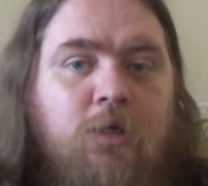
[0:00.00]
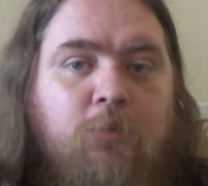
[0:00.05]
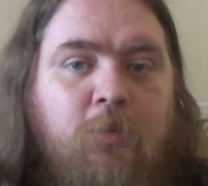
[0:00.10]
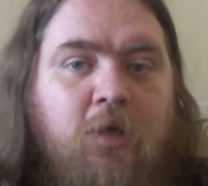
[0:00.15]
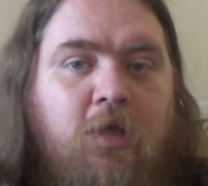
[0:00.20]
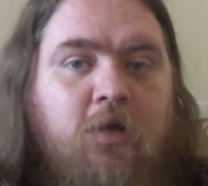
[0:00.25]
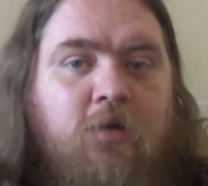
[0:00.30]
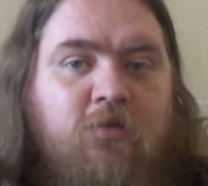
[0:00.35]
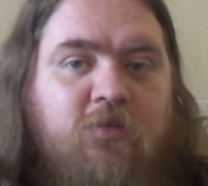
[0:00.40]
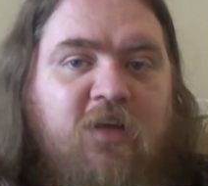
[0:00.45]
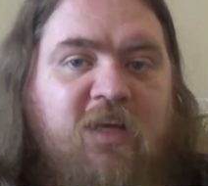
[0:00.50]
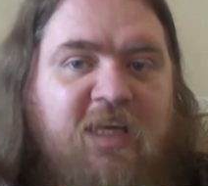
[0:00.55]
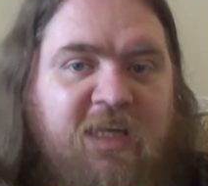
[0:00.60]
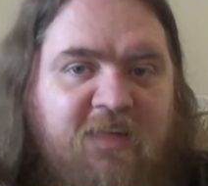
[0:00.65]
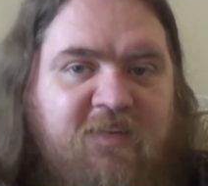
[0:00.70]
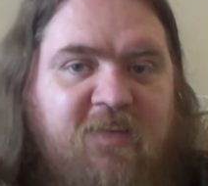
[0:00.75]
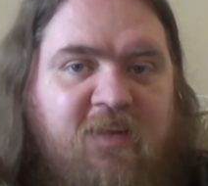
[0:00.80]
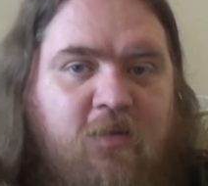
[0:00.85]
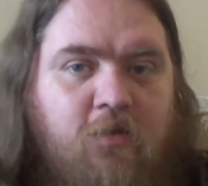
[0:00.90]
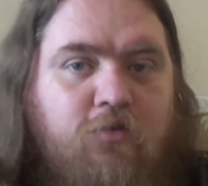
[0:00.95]
because
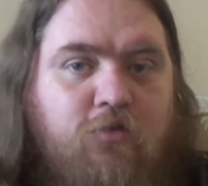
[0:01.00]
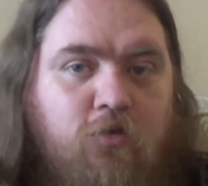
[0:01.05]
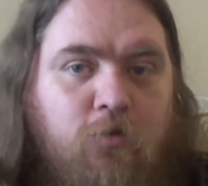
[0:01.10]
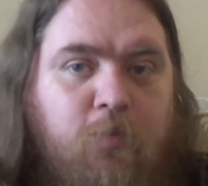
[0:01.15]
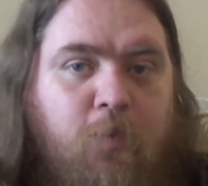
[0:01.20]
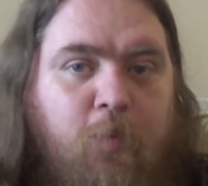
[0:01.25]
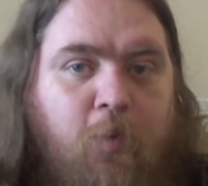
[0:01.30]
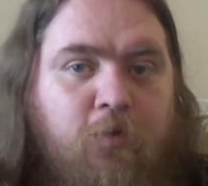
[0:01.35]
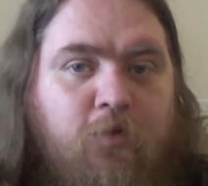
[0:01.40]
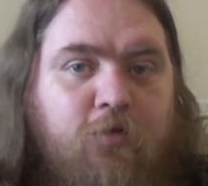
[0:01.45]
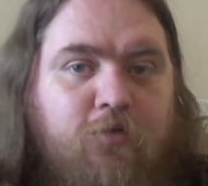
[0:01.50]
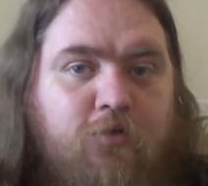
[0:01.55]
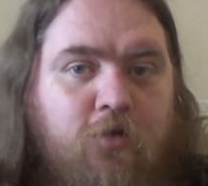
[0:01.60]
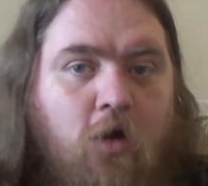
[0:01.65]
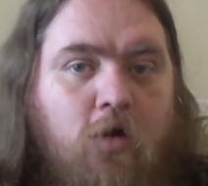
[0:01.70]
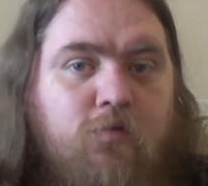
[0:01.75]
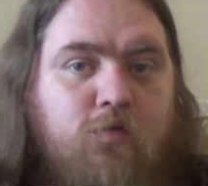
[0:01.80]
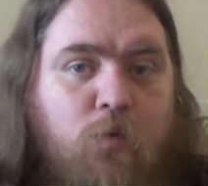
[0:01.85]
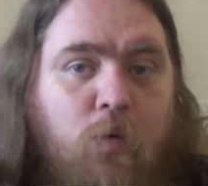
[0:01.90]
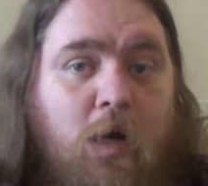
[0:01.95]
heating the soup up on the
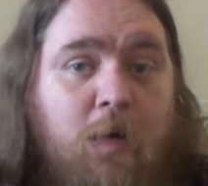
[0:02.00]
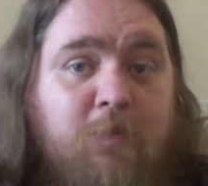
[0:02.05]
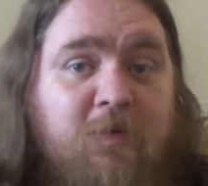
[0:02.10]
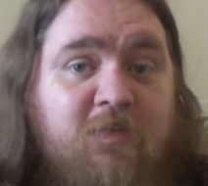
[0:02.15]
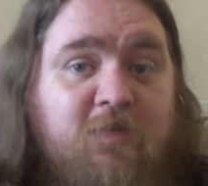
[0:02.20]
stove required